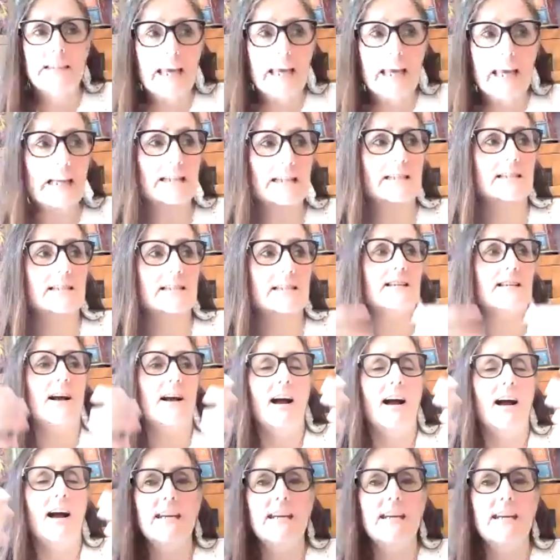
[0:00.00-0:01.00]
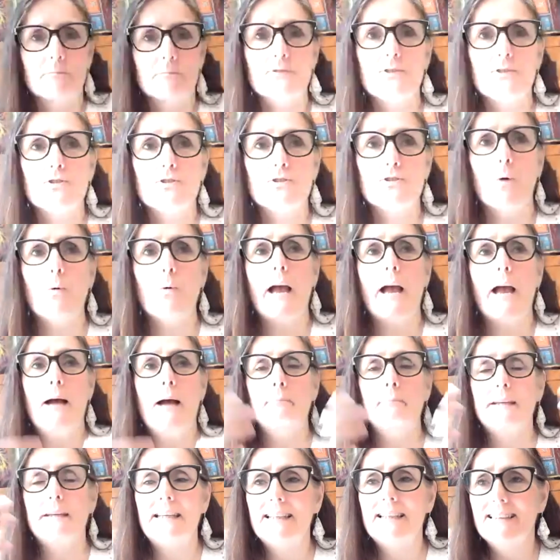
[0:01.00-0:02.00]
yes, I am so
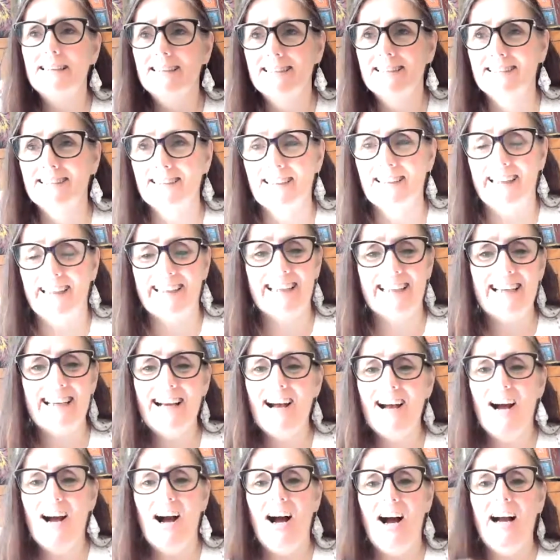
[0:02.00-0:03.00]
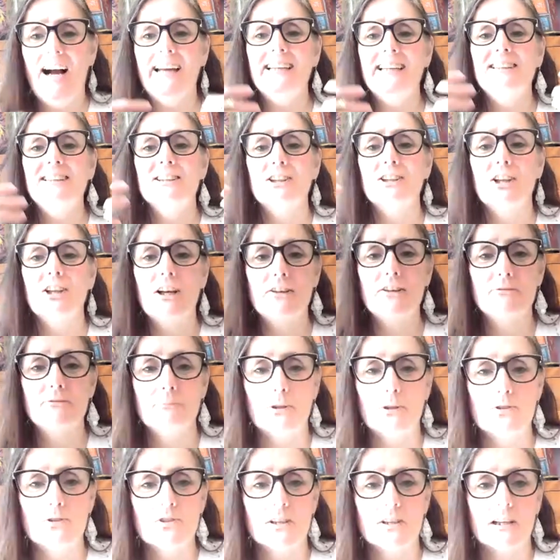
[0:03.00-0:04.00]
happy. Like, I love
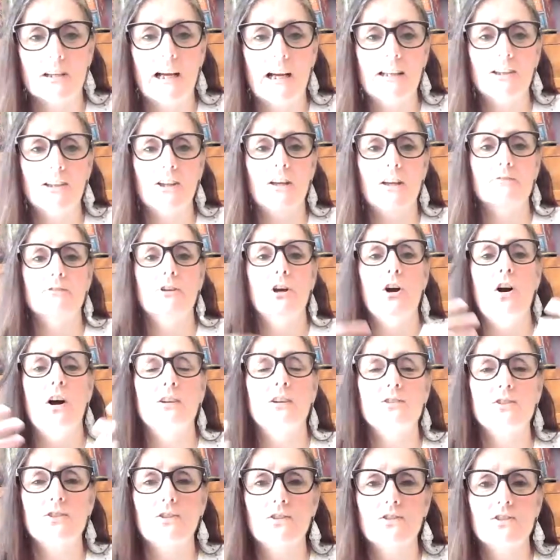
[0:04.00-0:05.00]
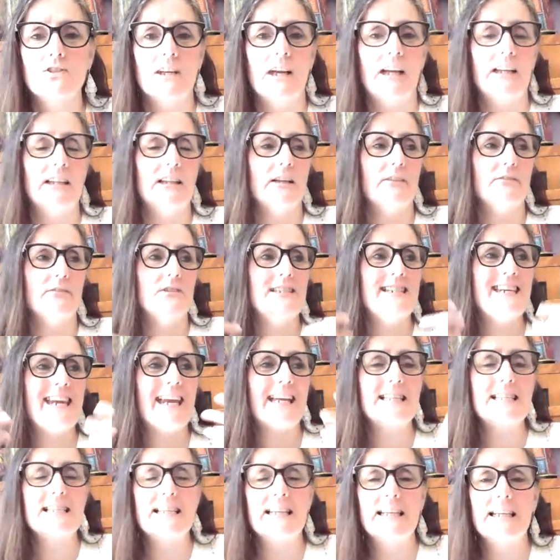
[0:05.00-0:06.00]
music. I love concerts. I love
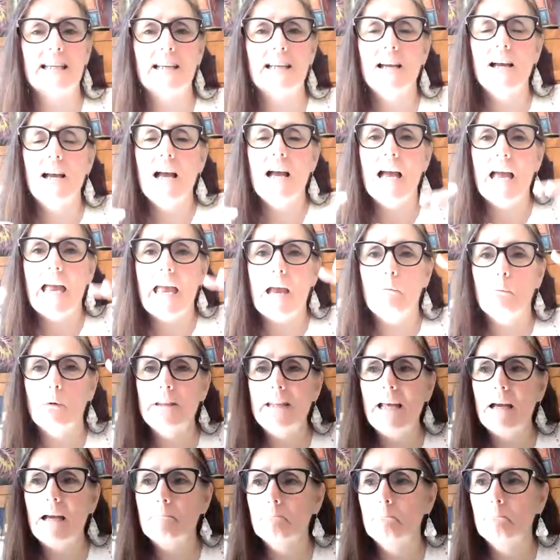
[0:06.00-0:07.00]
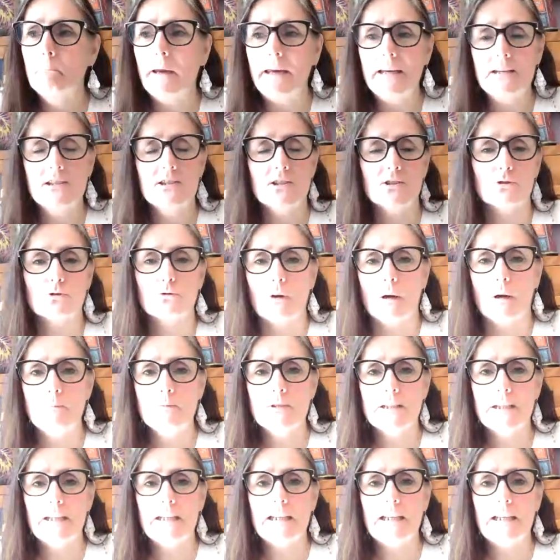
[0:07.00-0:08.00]
dancing. And when that bass and
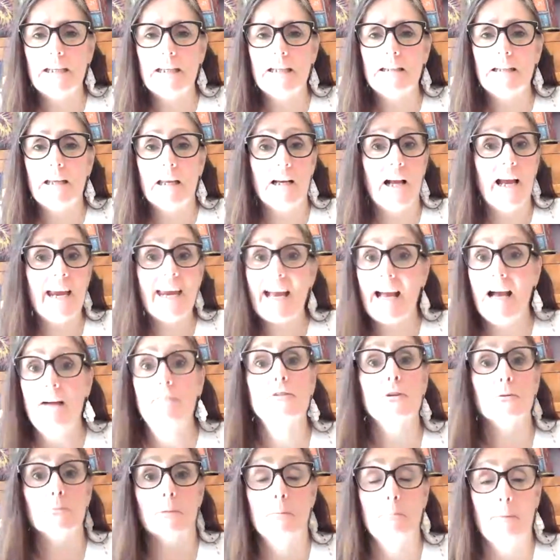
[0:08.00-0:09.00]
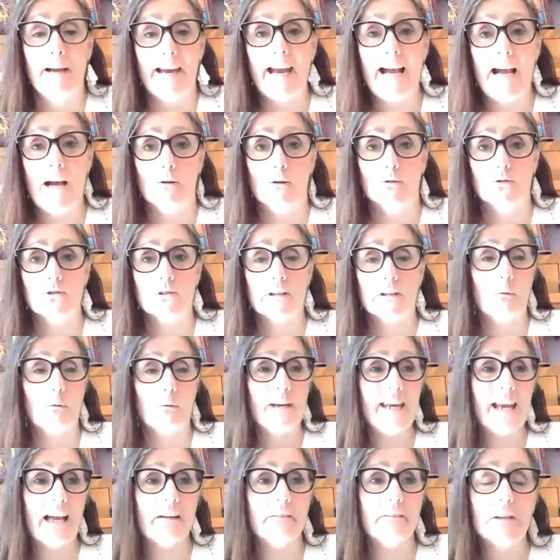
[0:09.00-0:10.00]
drums kick in, and I have them in my house, like
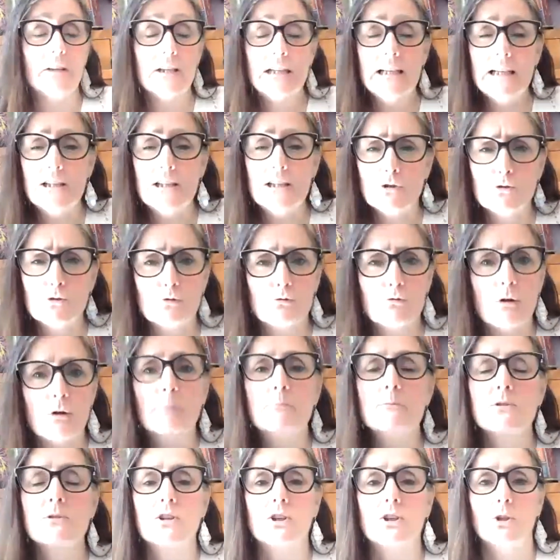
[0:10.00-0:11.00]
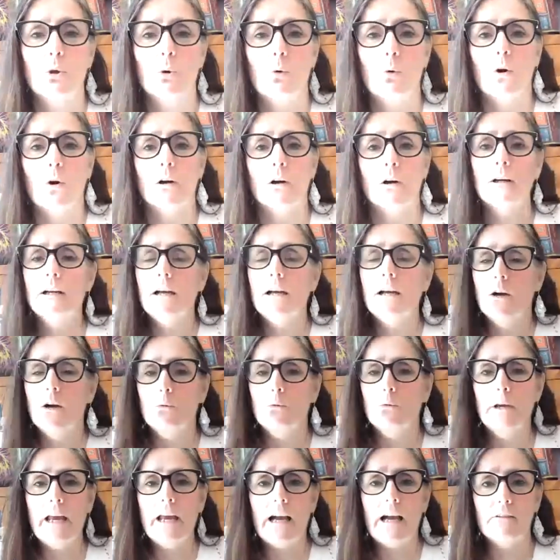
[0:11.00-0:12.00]
we have drums galore,
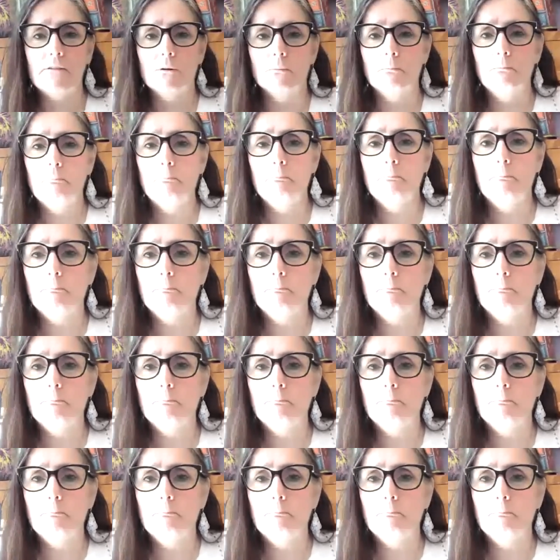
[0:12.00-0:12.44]
we have a